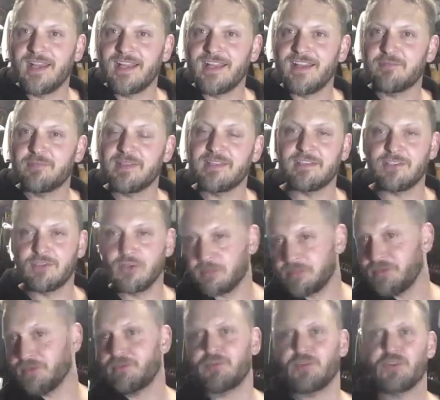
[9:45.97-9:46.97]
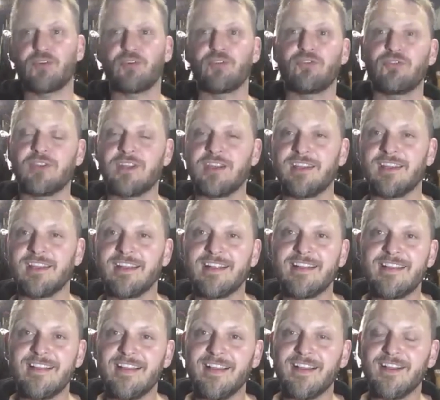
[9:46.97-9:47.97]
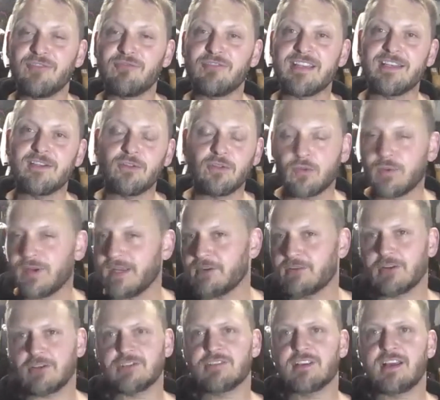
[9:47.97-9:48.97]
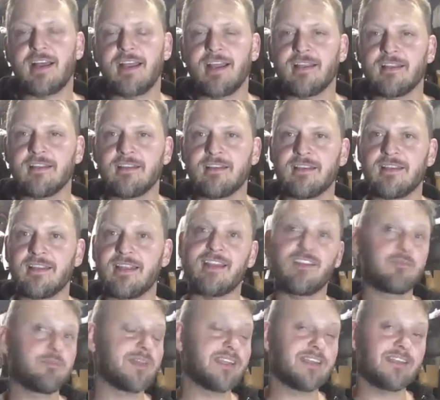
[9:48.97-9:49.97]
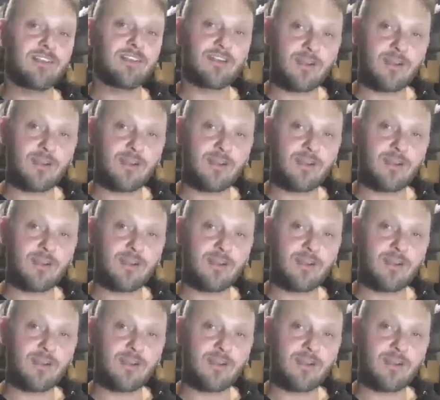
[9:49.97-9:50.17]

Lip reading: I've been to your beautiful country and ridden all the way across Ireland, and I've been